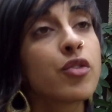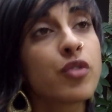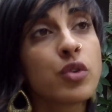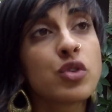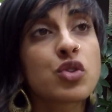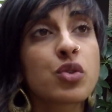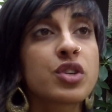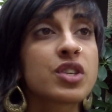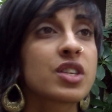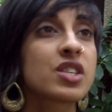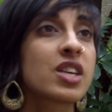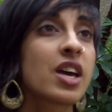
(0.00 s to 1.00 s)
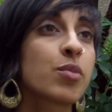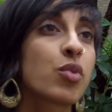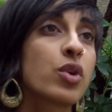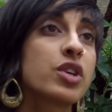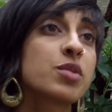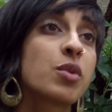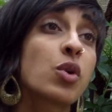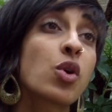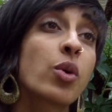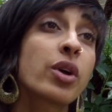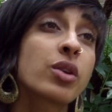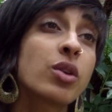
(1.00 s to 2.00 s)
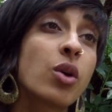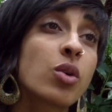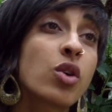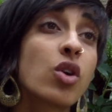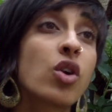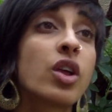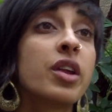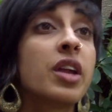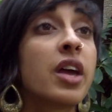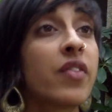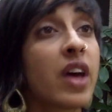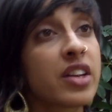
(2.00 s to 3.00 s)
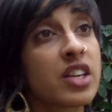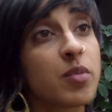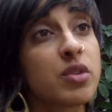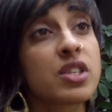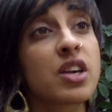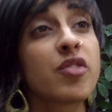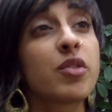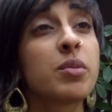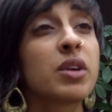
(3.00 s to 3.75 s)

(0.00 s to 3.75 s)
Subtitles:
food sourcing standpoint about going local and that type of stuff,